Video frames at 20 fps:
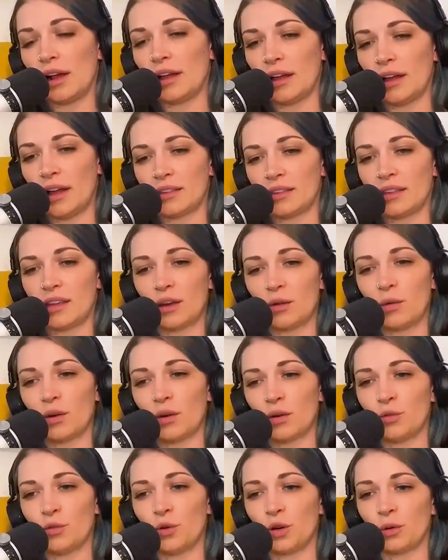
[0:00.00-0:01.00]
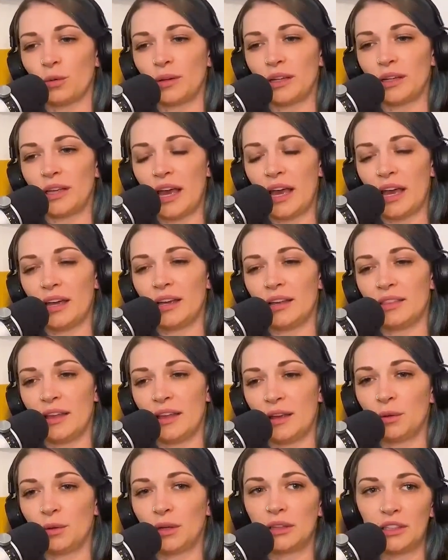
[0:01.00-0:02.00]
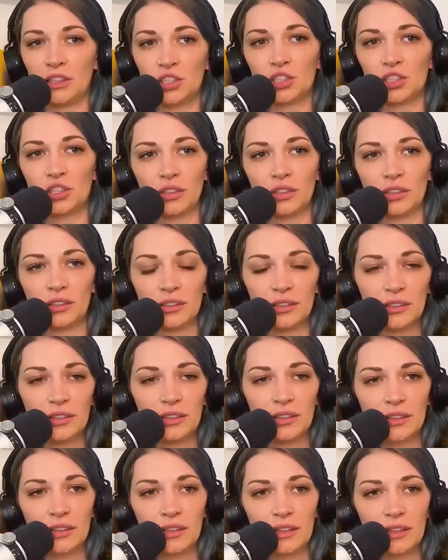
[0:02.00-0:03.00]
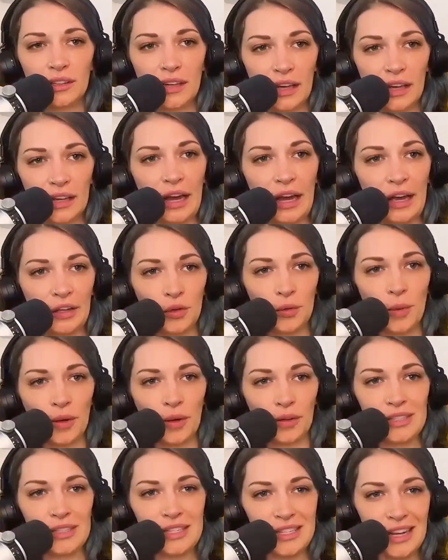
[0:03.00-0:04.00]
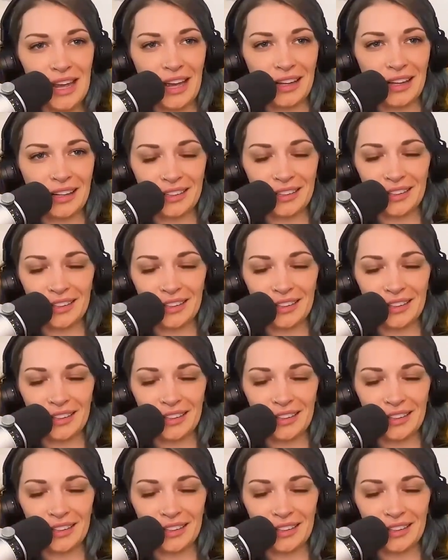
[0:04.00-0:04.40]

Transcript: I I think I want a 401k" and they really should get an IUL instead.